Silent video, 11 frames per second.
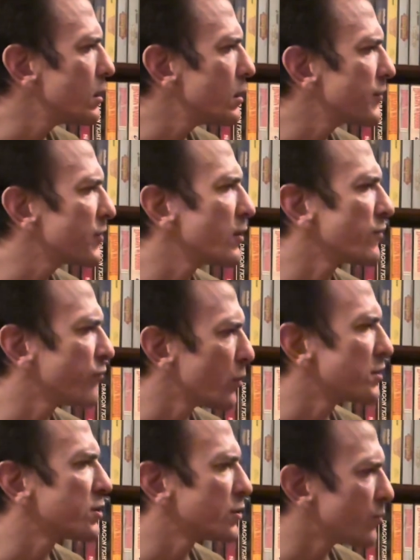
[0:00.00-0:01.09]
Thunder
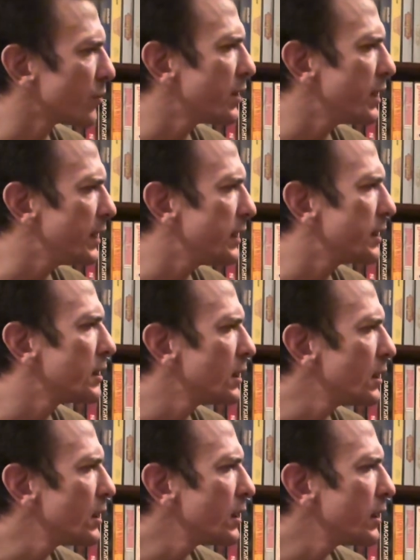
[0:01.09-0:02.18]
Force 3,
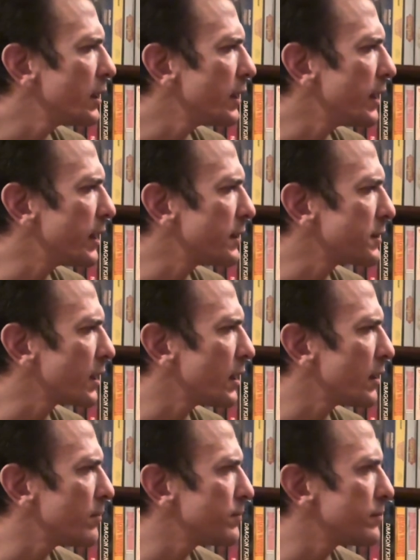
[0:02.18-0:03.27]
and
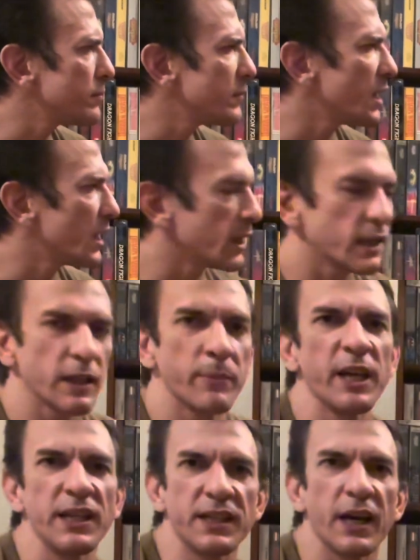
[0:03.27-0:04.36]

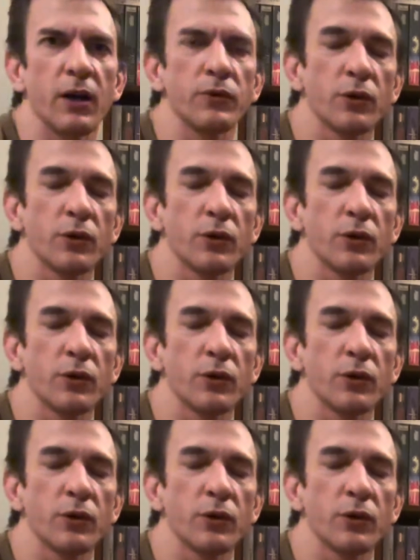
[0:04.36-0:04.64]
Eliminate Down.